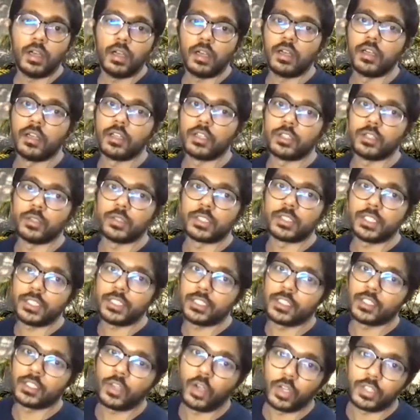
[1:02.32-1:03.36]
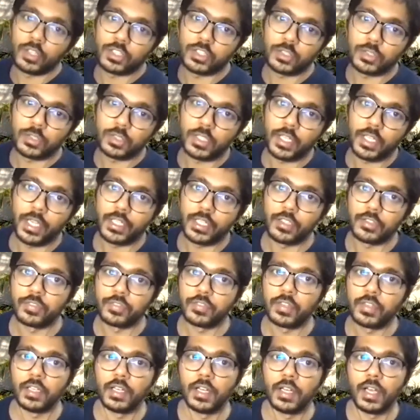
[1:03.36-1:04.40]
You'll see that the console kind of
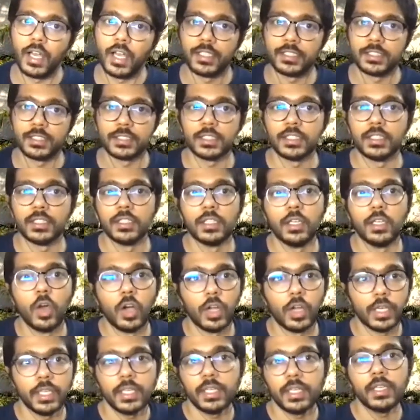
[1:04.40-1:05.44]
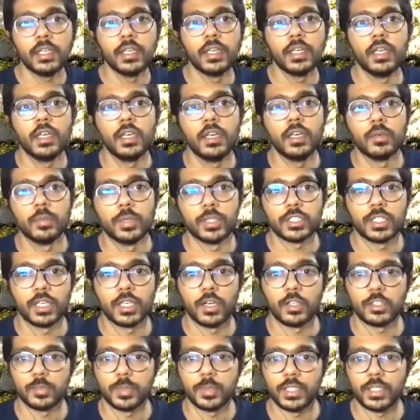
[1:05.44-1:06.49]
has a login, which
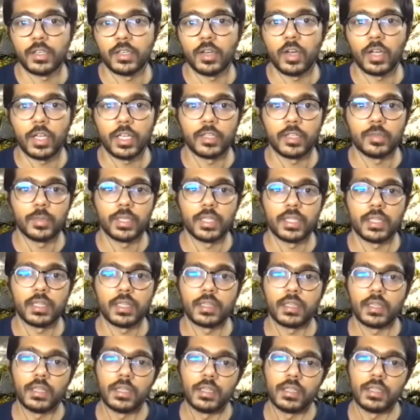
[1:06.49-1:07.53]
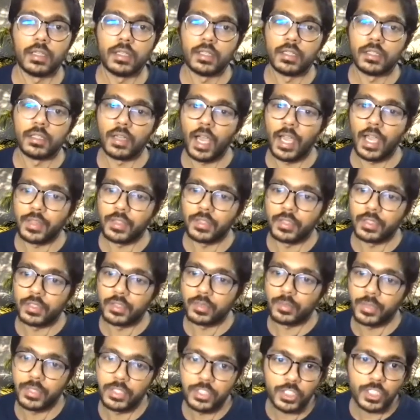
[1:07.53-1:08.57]
allows me to log in with either
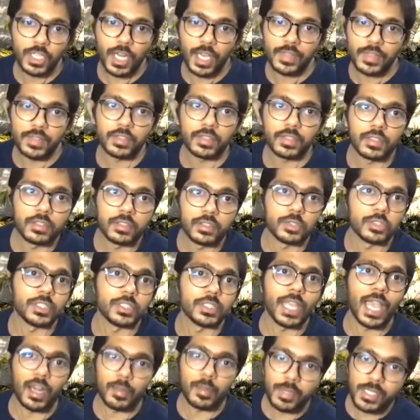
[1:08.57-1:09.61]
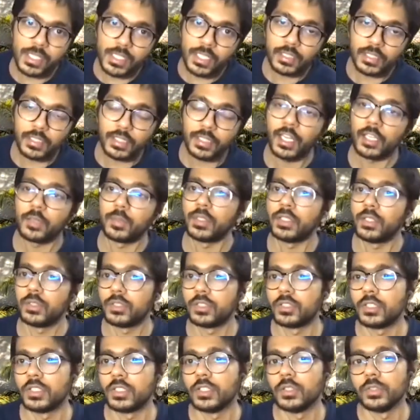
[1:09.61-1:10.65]
use the admin secret like we
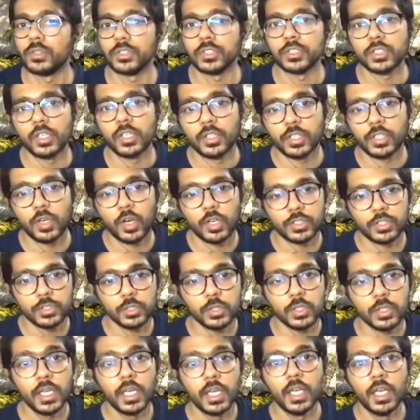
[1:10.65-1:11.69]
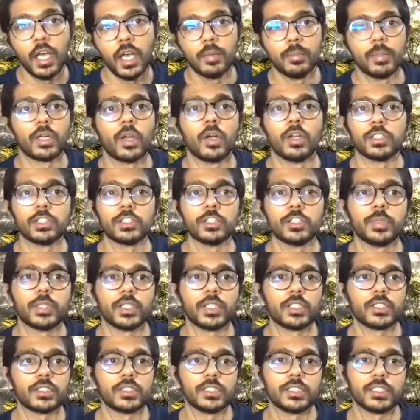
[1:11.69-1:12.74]
used to use on the console, but also
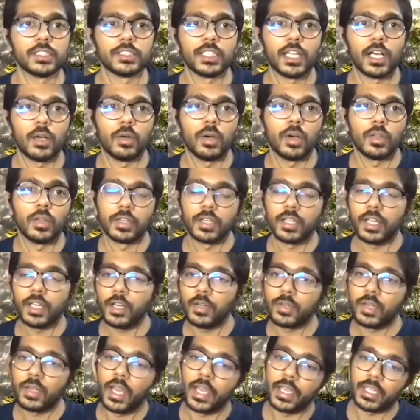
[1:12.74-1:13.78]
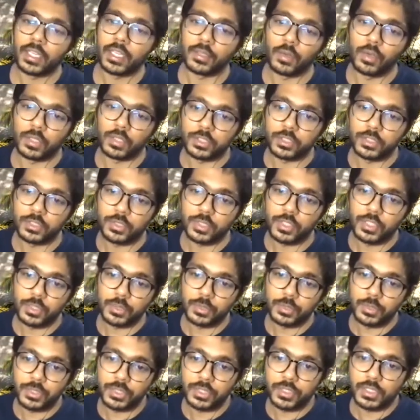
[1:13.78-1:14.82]
because this is now on the cloud, I can also
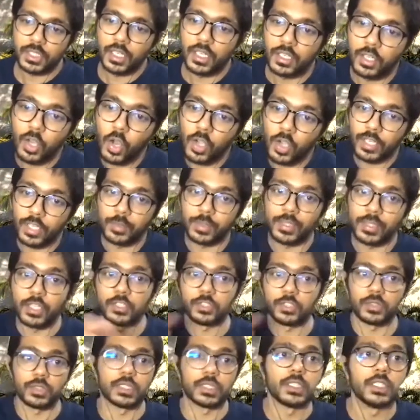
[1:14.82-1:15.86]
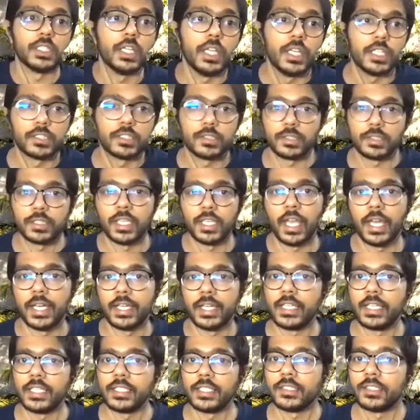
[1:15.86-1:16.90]
use a login with Hasura. So the
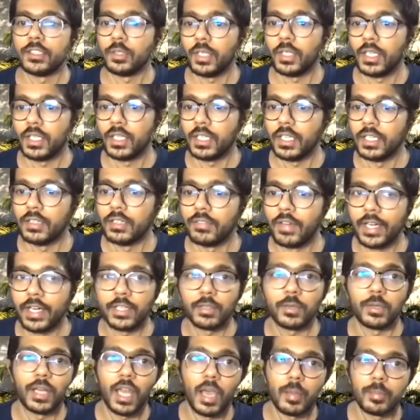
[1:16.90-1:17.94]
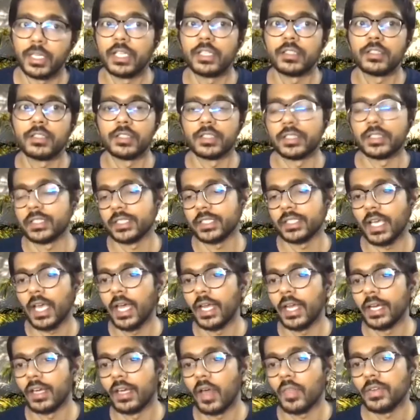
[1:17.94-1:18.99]
idea is that you can invite collaborators
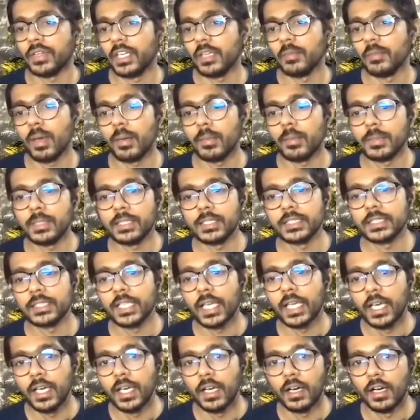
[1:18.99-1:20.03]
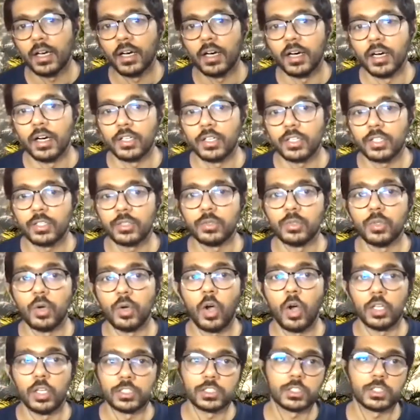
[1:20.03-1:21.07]
and other team members to
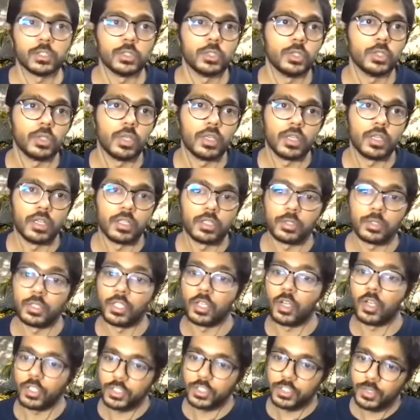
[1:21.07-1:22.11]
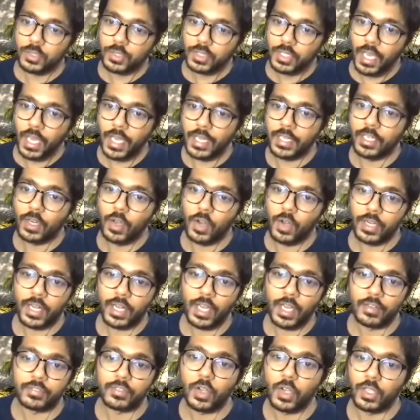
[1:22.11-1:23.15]
the console and not
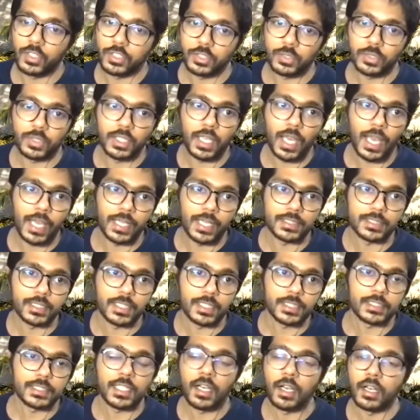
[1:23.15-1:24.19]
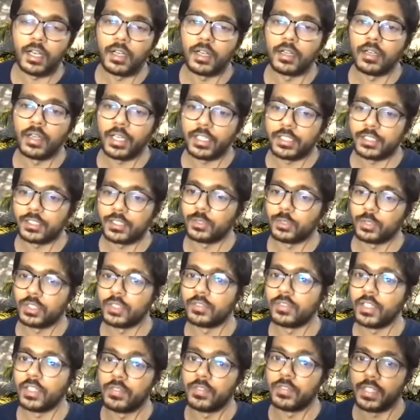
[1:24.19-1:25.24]
have console access
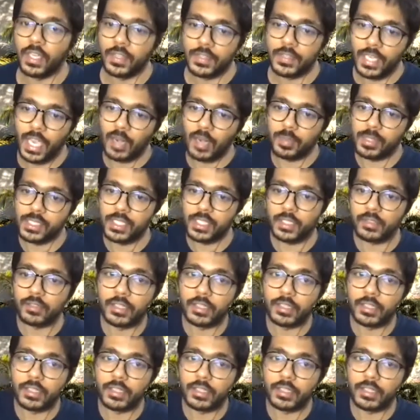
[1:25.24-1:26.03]
exclusively via the admin secret.